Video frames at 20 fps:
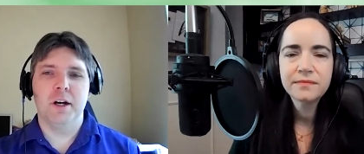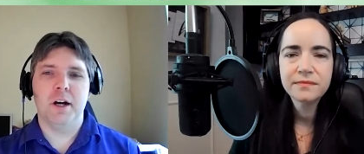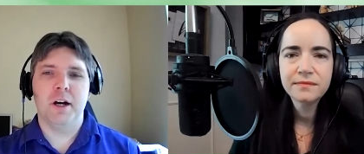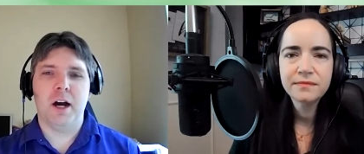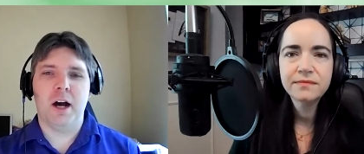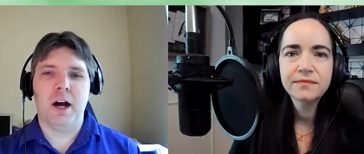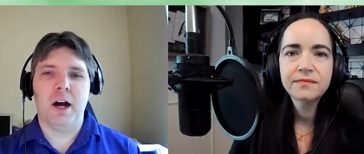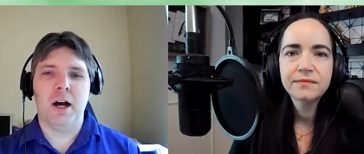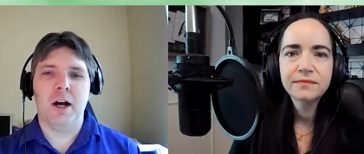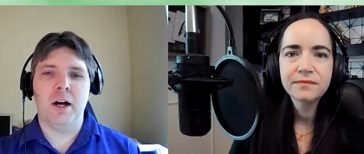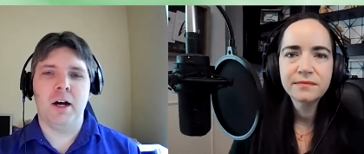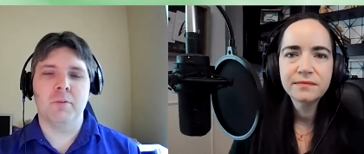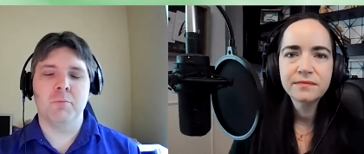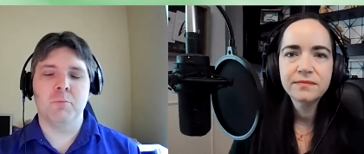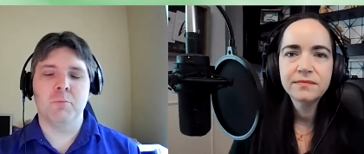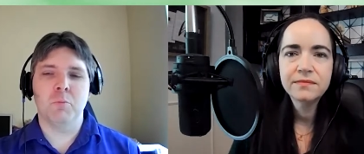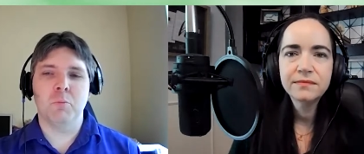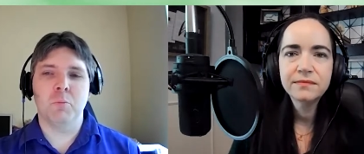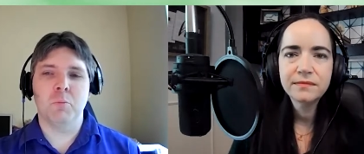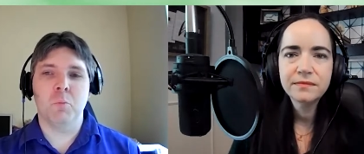Speaker 1: how
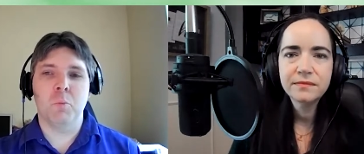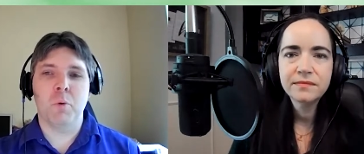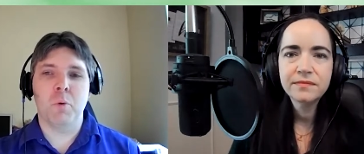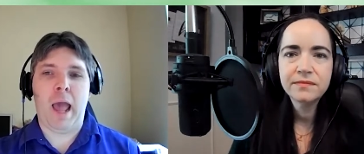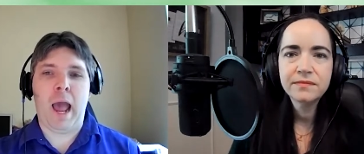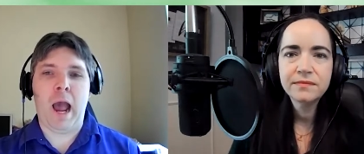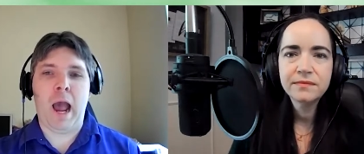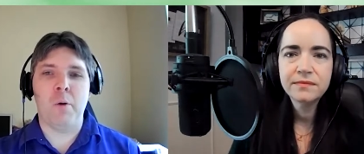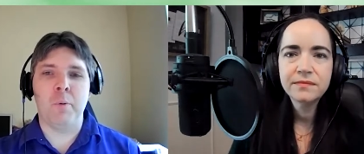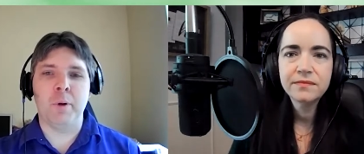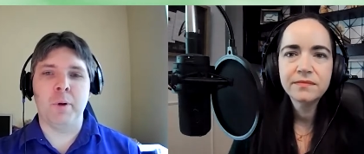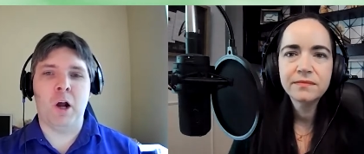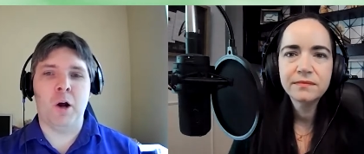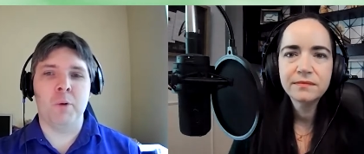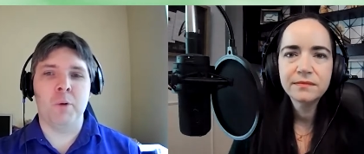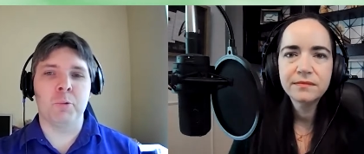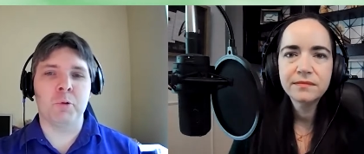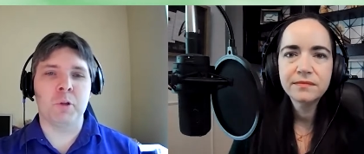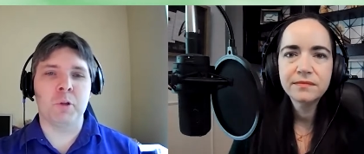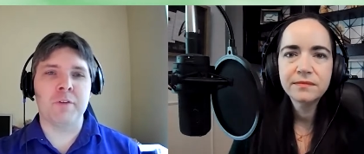an
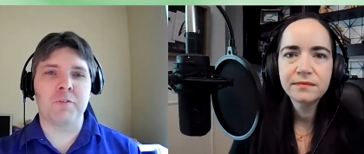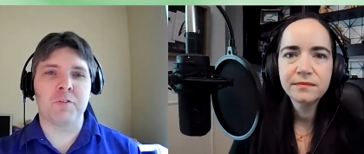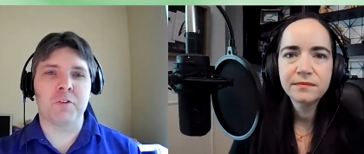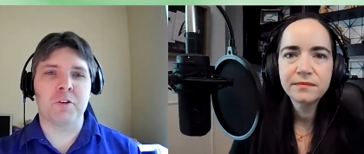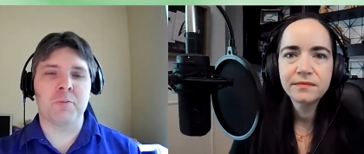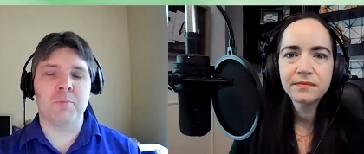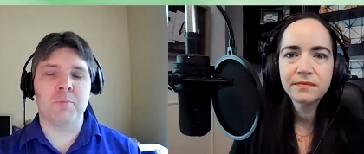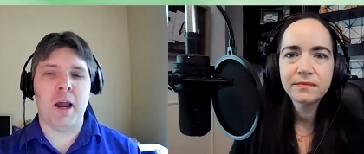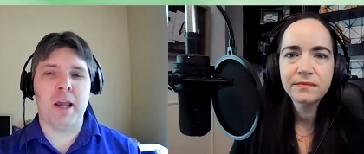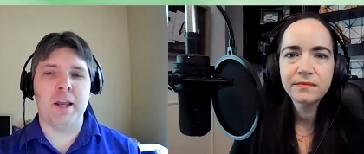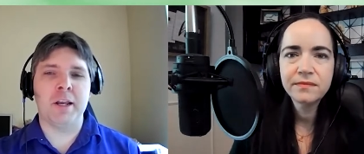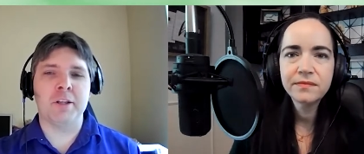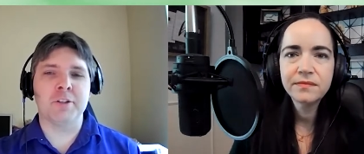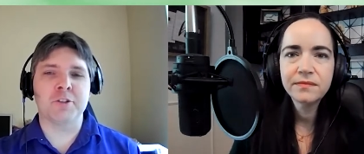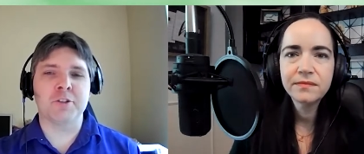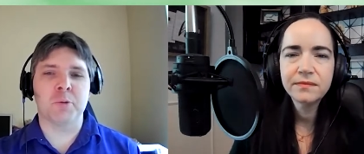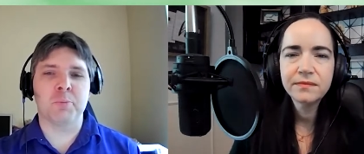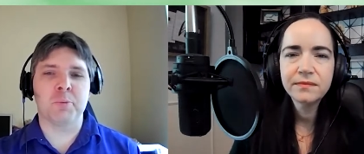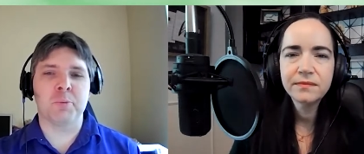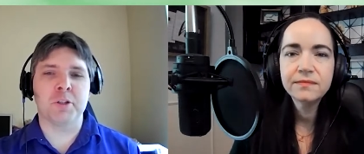unbeliever might
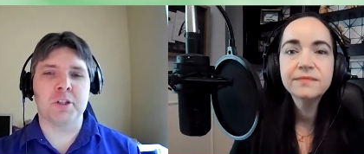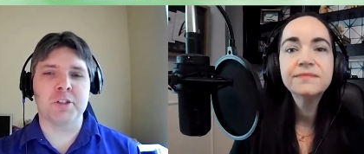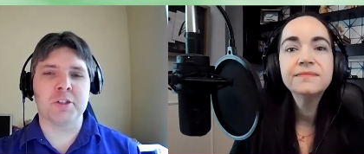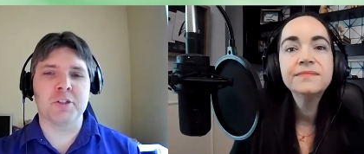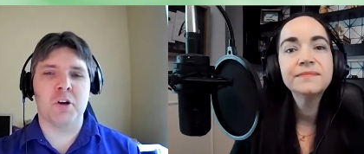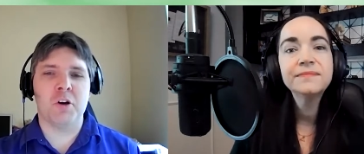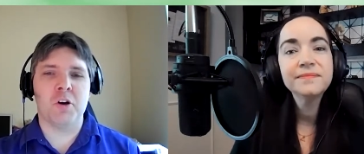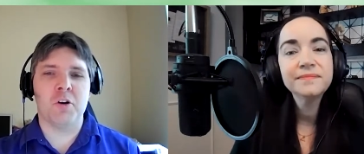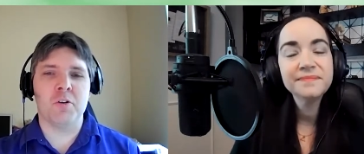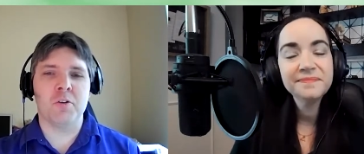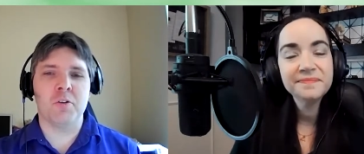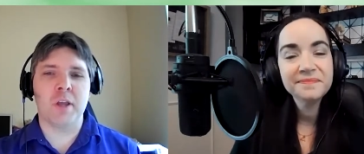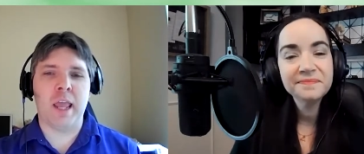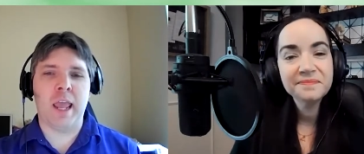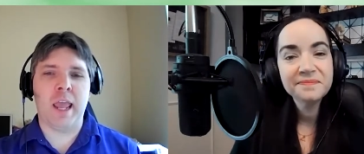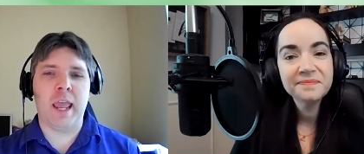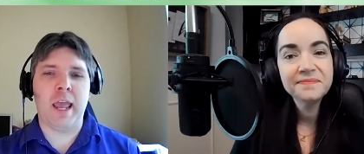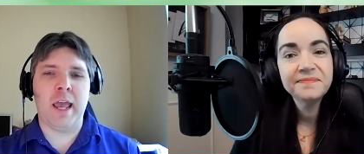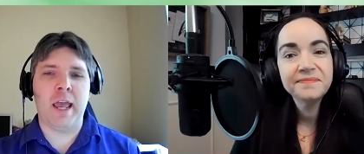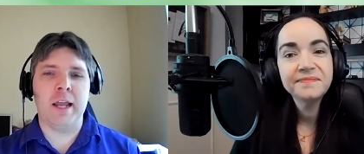interpret the song,
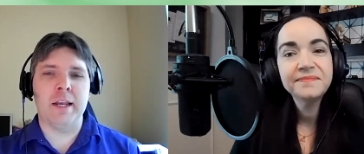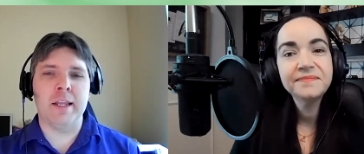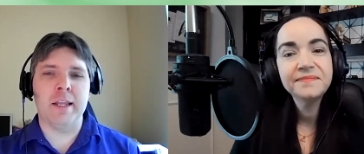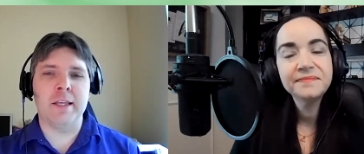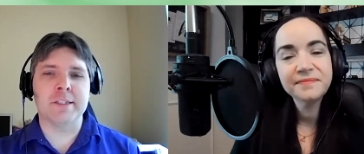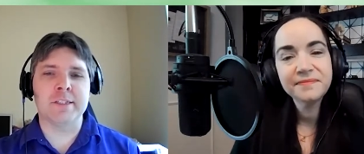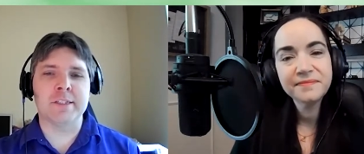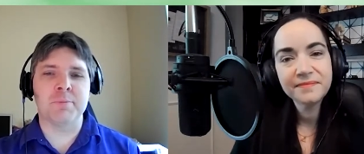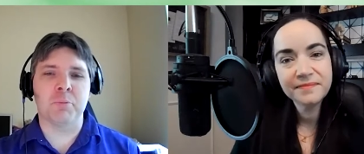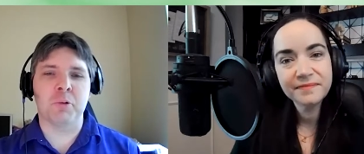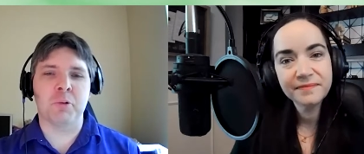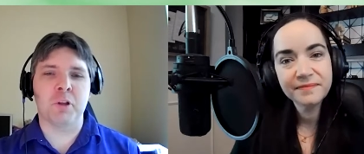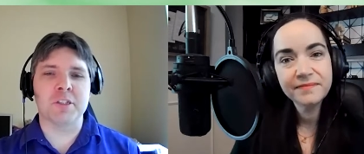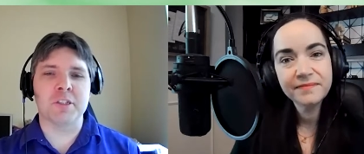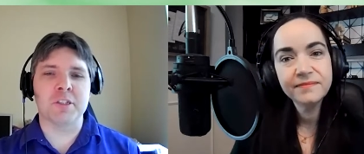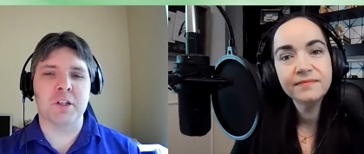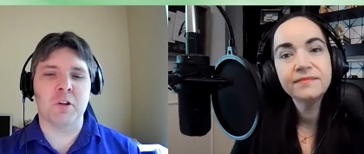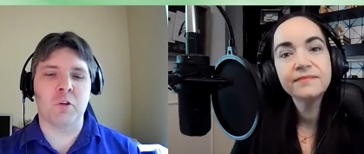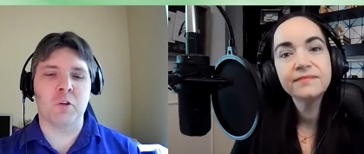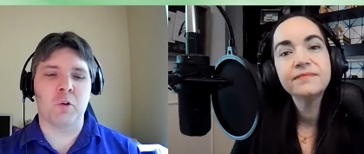and its
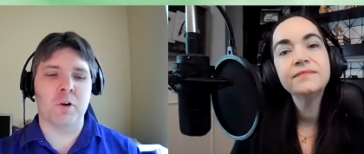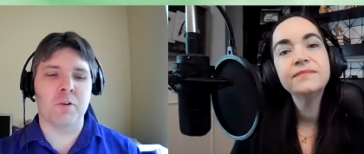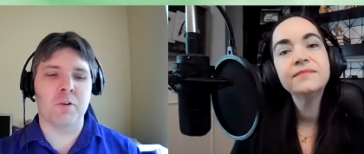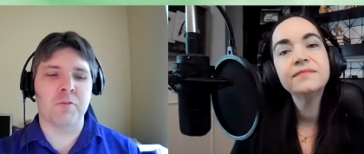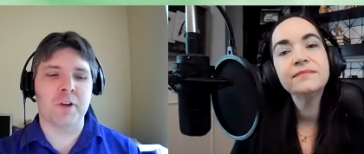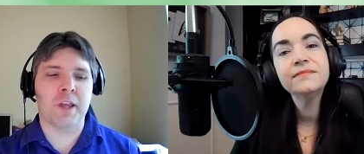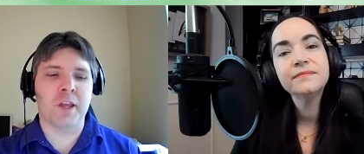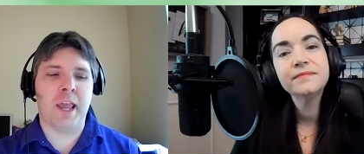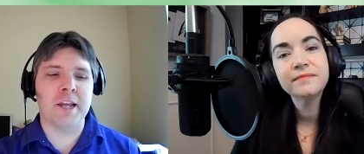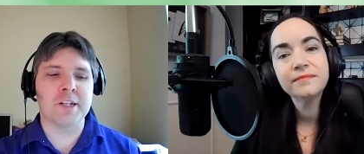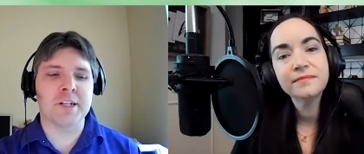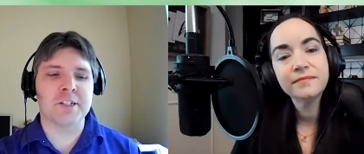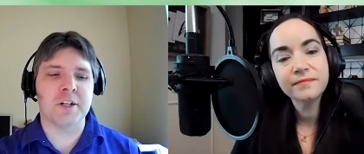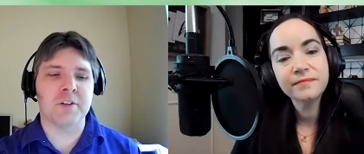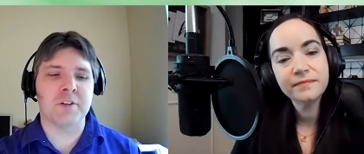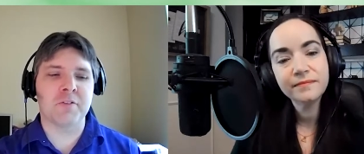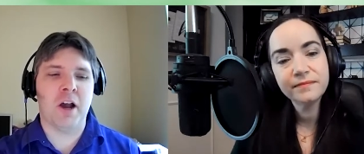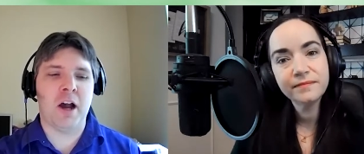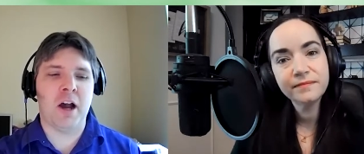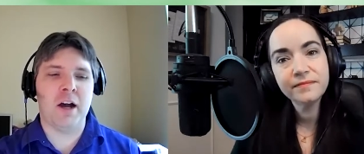implicit glorification of
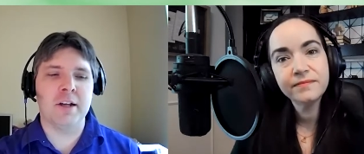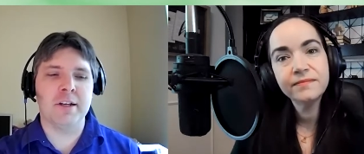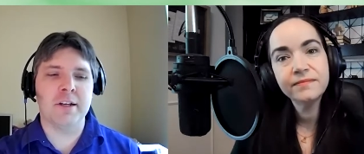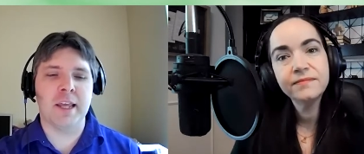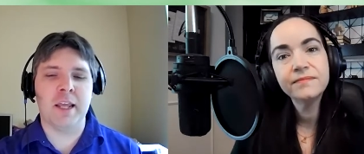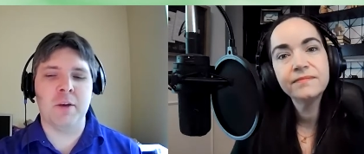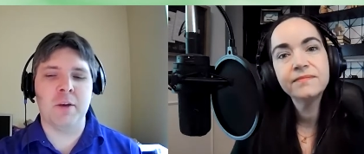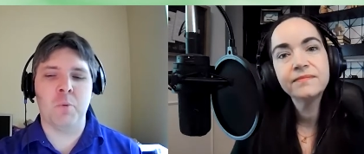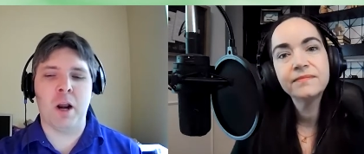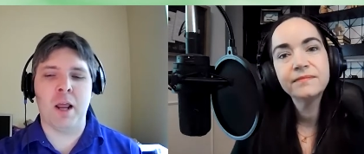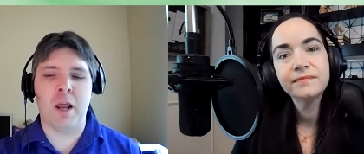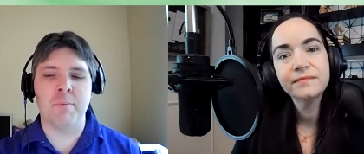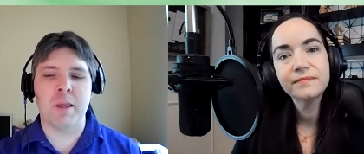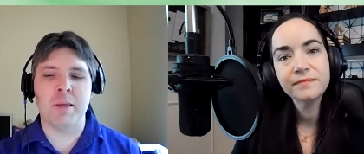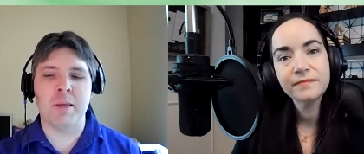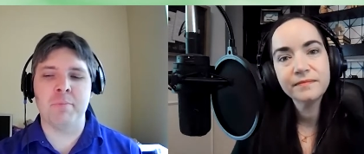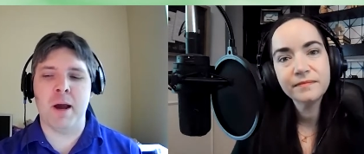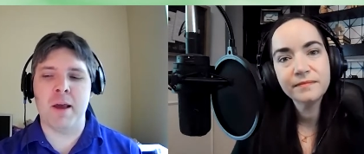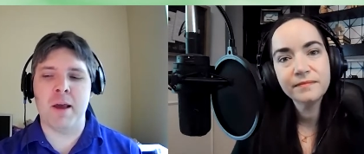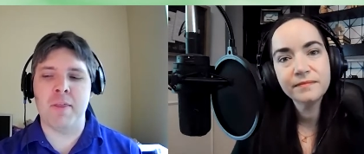God. And what I mean
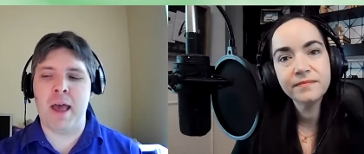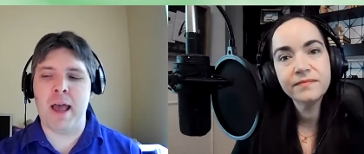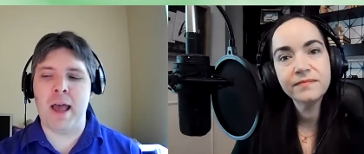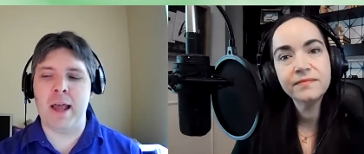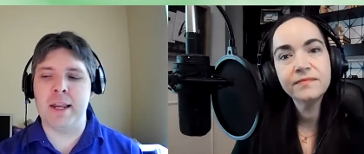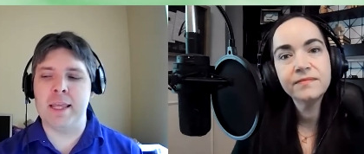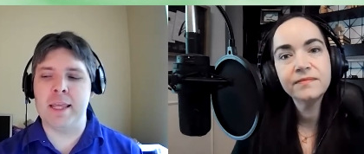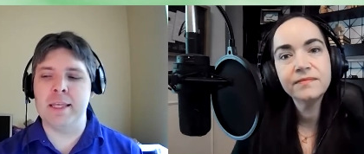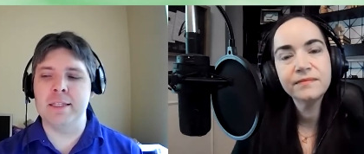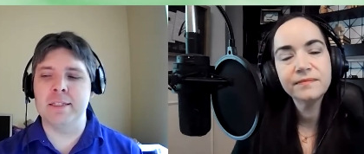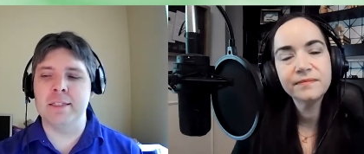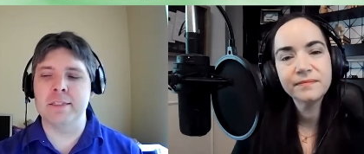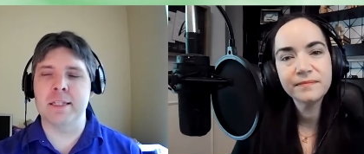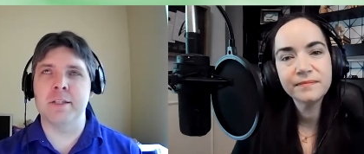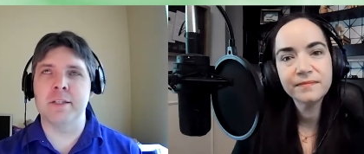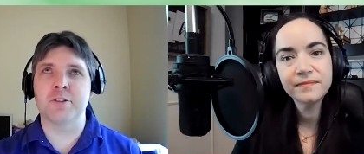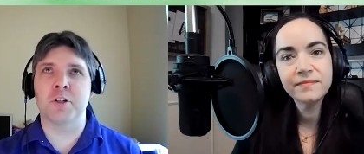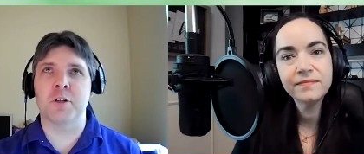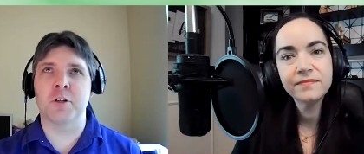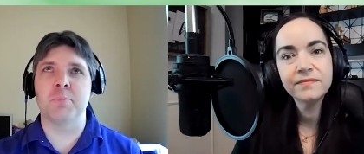by that is in
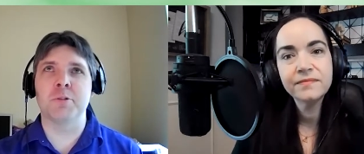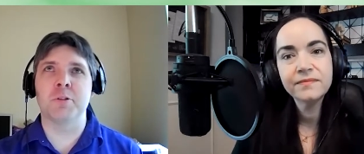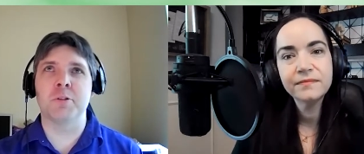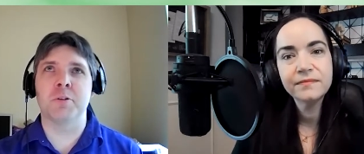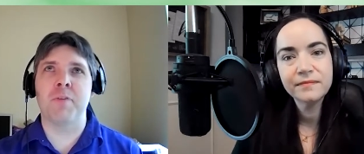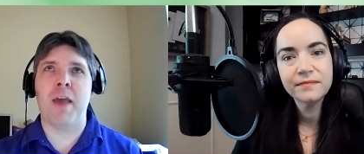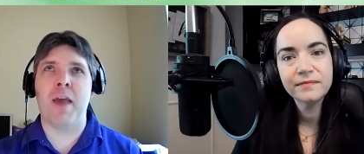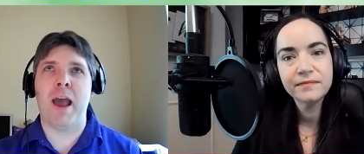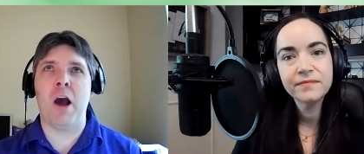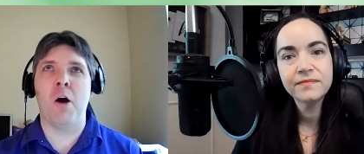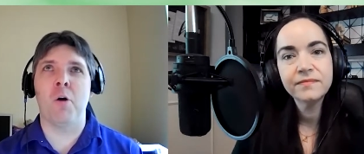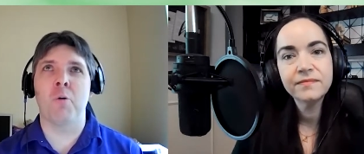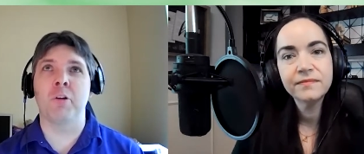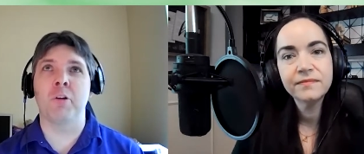terms of how the